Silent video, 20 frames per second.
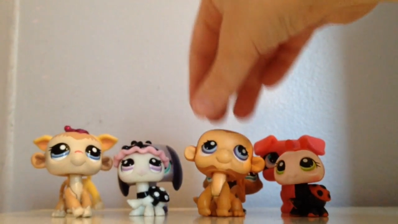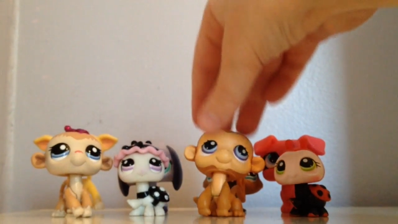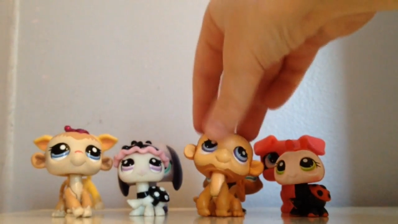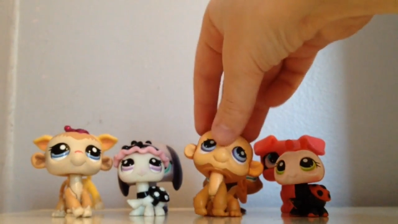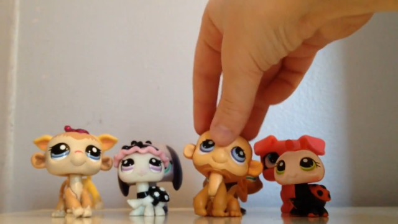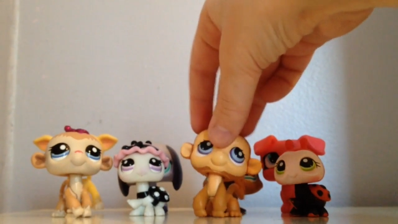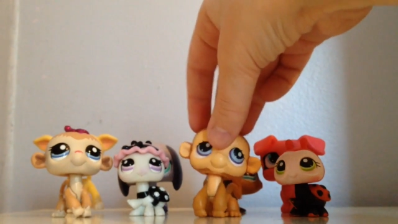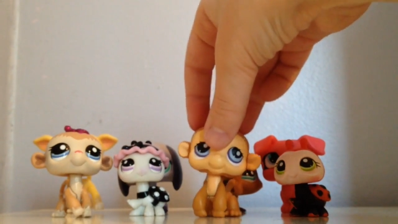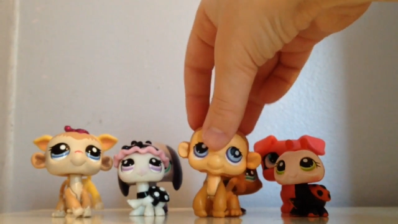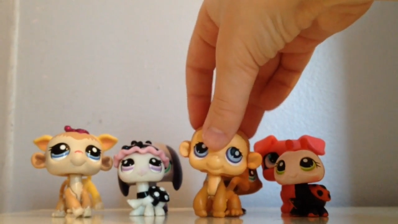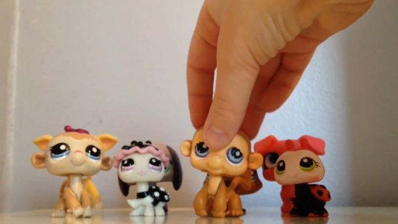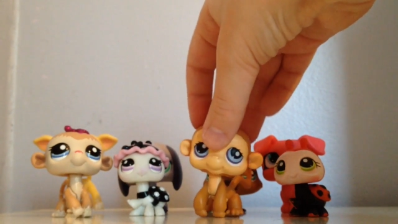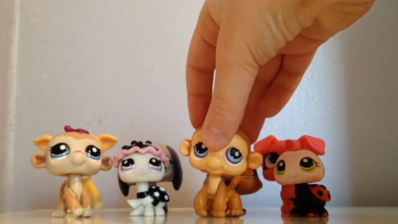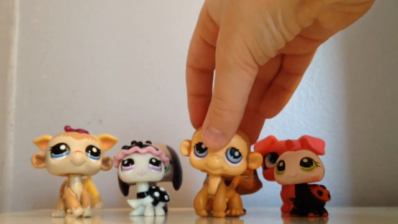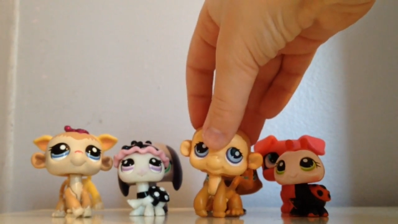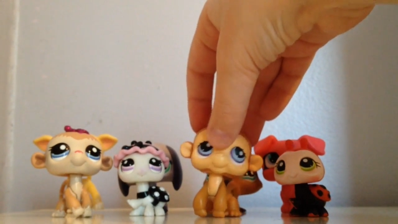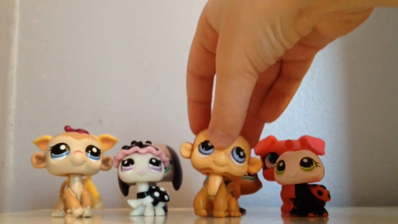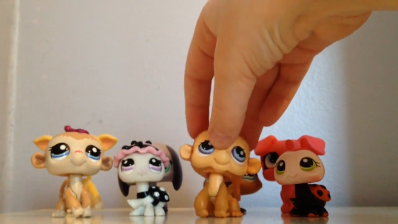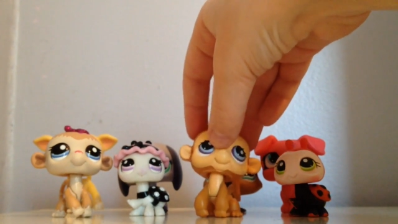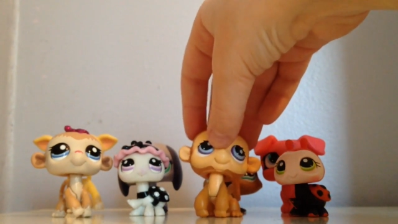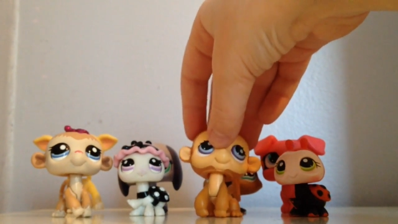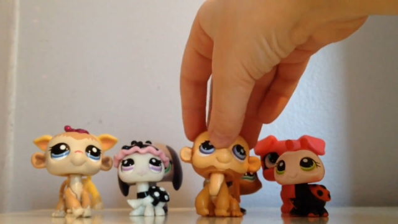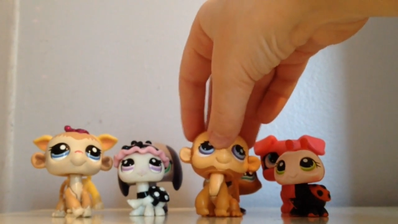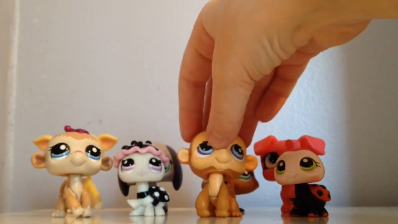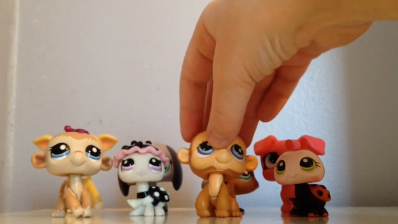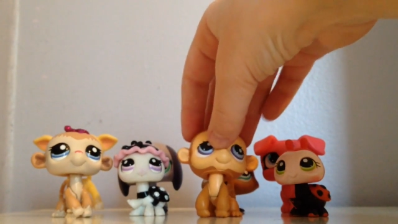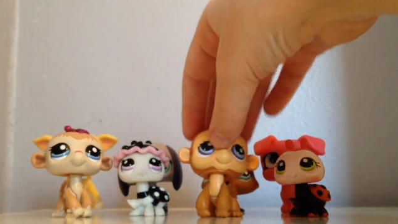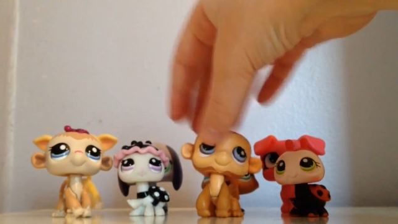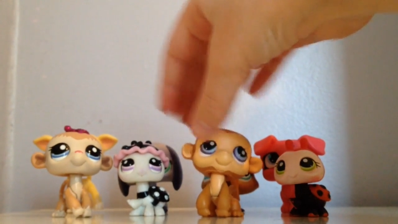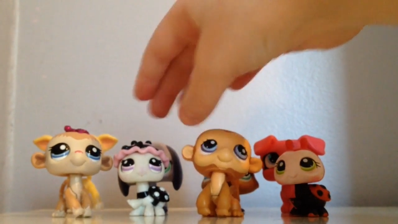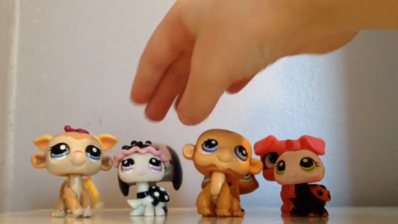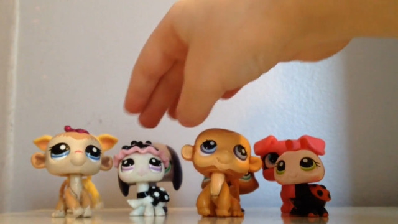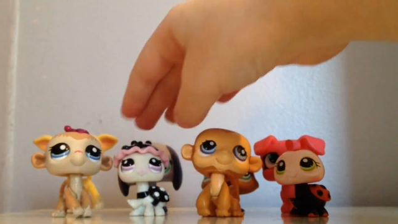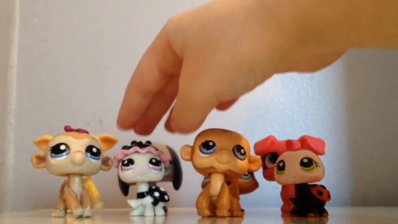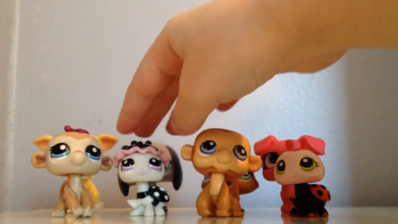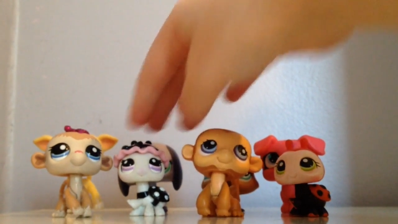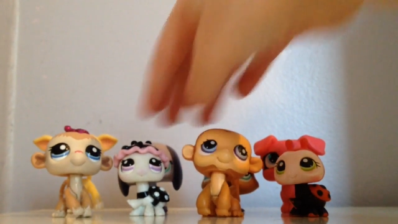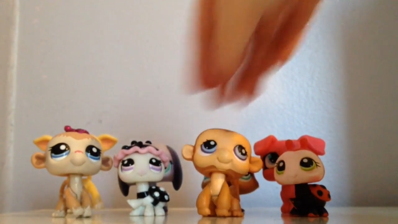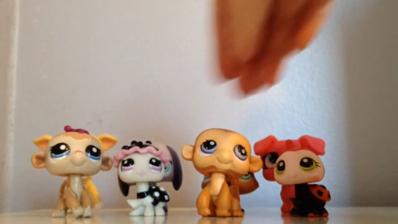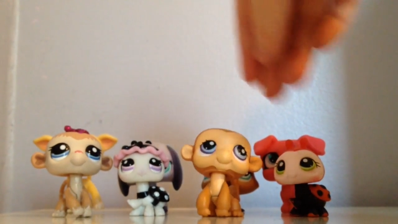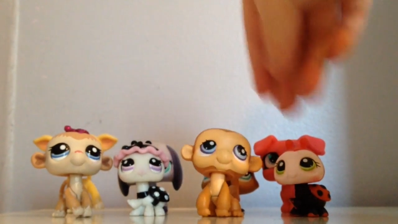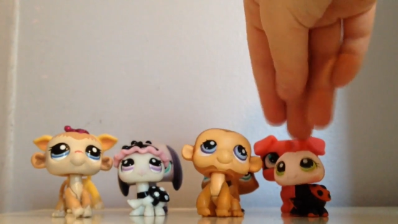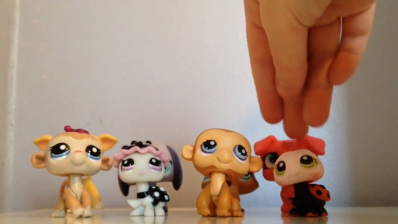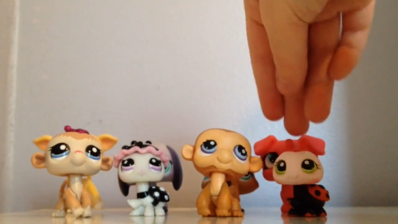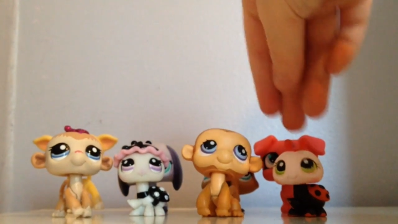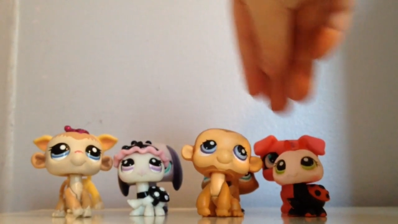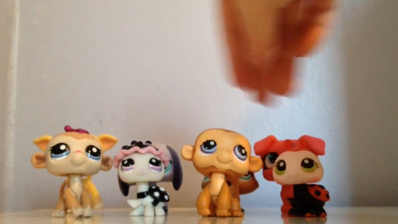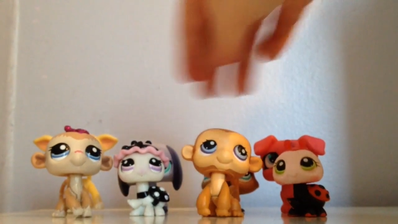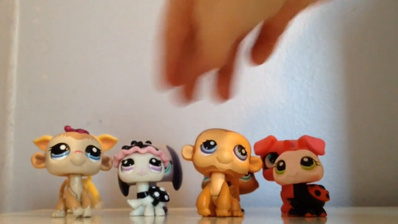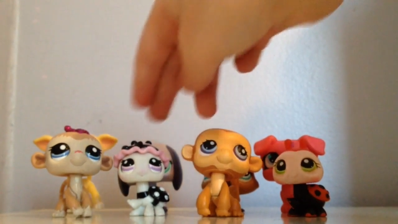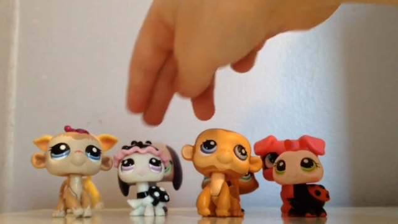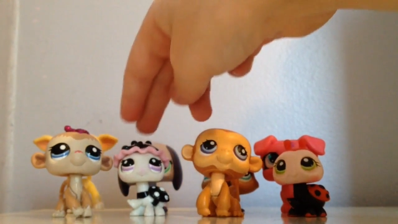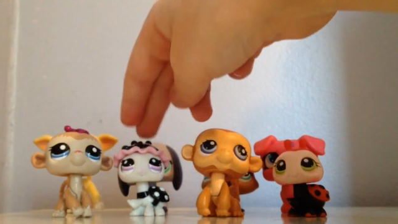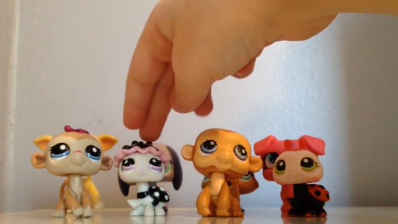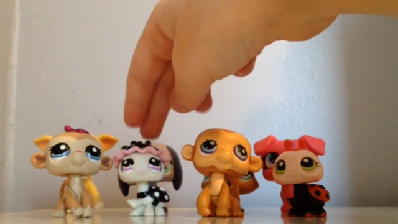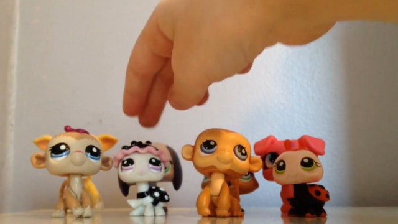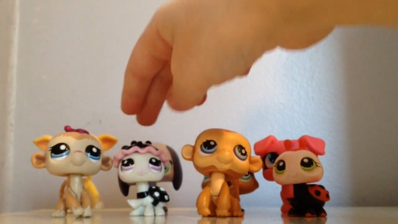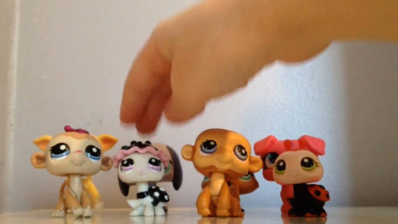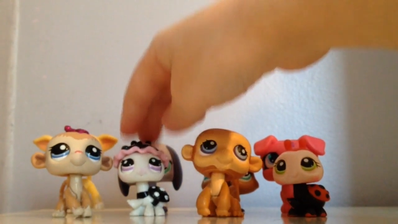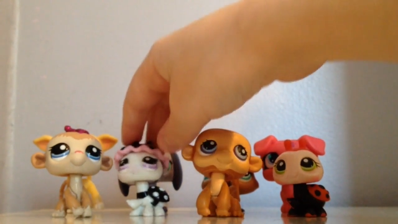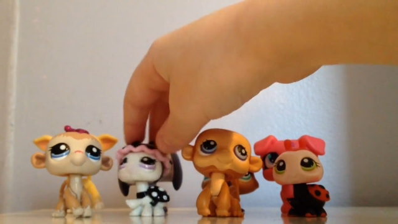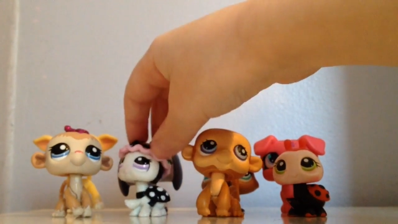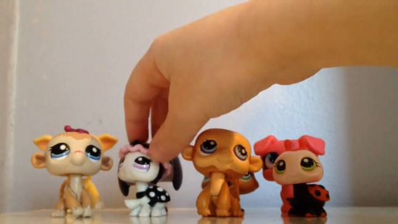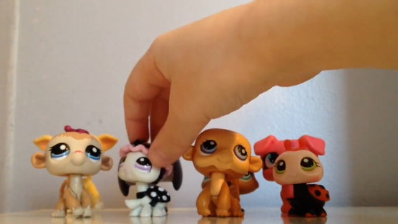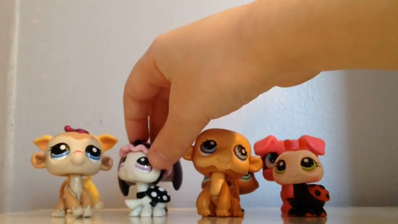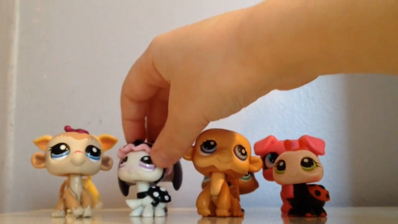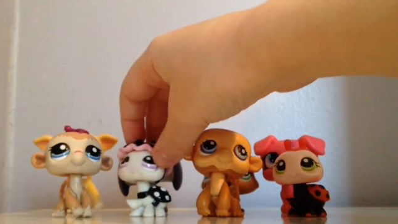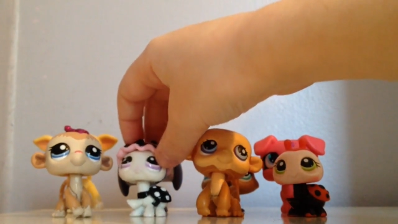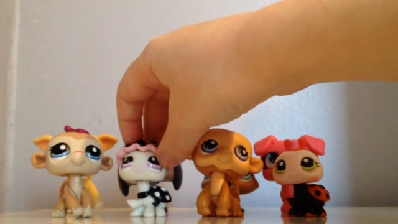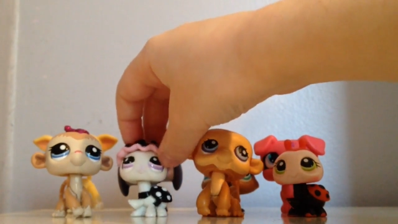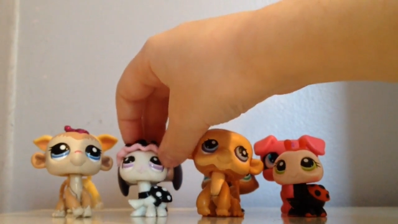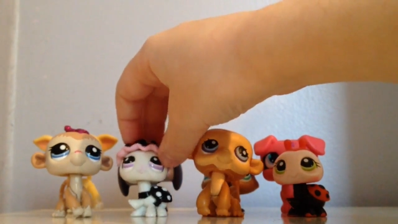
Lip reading: Nobody's mouth can be seen.